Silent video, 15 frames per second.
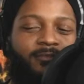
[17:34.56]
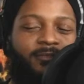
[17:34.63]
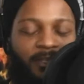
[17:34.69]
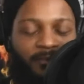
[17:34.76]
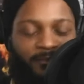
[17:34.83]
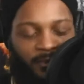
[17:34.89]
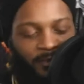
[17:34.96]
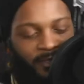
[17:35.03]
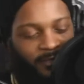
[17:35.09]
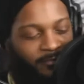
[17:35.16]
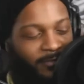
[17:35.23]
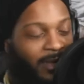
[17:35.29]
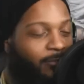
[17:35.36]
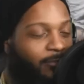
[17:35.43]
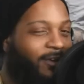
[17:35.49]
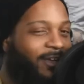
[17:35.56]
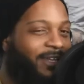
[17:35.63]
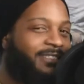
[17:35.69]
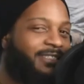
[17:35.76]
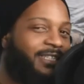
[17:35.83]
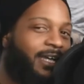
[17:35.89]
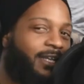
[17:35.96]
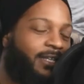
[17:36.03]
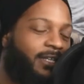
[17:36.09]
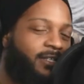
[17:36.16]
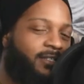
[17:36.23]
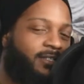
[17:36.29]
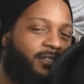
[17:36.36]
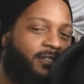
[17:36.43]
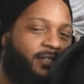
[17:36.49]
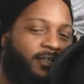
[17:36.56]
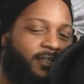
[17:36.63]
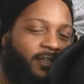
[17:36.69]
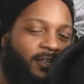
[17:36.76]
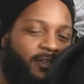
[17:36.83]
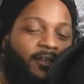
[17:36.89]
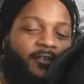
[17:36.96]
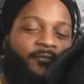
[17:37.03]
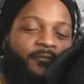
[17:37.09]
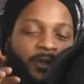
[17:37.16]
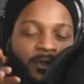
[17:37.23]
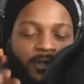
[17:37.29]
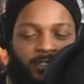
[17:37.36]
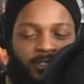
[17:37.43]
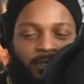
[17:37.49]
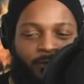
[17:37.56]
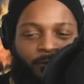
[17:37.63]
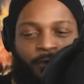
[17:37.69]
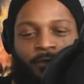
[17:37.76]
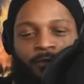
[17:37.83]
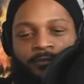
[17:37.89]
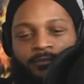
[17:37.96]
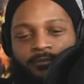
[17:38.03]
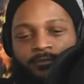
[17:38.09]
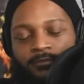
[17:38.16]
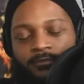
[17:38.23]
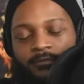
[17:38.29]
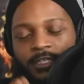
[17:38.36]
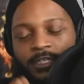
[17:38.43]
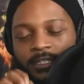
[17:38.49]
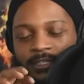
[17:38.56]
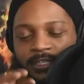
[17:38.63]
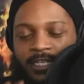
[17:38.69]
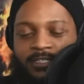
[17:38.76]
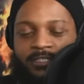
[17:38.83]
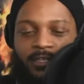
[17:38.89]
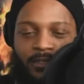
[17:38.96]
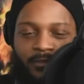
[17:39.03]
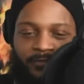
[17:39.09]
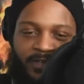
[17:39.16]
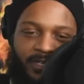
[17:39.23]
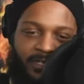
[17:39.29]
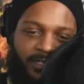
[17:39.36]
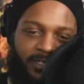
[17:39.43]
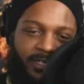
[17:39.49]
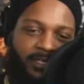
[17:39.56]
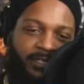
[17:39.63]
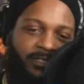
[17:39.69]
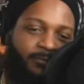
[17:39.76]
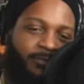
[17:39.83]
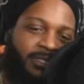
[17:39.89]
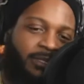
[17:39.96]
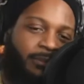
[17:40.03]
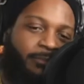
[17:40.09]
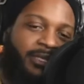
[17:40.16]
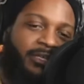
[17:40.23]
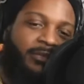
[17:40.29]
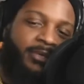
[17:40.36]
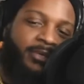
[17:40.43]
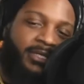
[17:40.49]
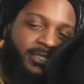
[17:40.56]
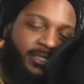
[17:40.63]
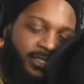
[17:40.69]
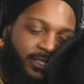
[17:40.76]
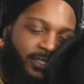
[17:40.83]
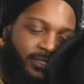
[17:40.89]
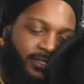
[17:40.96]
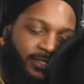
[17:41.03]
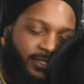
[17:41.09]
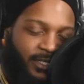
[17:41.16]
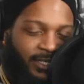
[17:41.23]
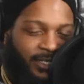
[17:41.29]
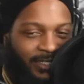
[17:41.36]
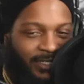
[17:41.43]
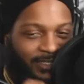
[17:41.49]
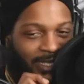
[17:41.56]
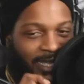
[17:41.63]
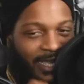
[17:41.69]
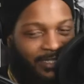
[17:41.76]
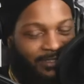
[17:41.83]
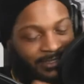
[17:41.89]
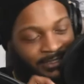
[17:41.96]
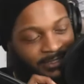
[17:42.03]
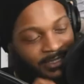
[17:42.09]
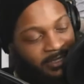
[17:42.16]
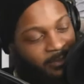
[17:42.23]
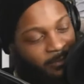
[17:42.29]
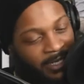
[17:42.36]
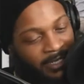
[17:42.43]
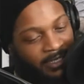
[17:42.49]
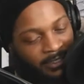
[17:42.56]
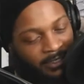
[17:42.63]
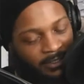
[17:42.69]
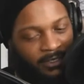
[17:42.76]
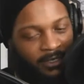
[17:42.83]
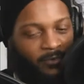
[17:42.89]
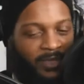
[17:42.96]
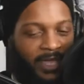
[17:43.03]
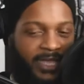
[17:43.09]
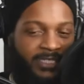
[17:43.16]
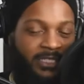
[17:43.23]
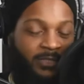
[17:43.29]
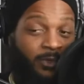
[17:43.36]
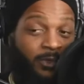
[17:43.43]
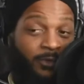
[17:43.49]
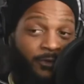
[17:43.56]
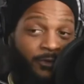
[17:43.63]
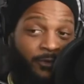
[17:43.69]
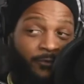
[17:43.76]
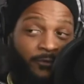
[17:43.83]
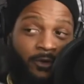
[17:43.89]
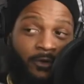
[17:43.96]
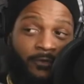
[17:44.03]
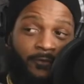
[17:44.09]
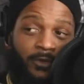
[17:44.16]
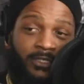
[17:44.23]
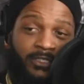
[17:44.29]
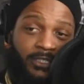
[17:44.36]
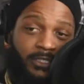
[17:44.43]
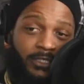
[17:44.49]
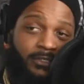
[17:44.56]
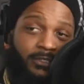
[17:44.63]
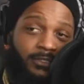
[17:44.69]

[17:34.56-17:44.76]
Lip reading: Okay, my brain side is focus on voting. That's all fine and dandy. But the bigger picture is, guys, let's get somebody in there that we actually want to vote for a change.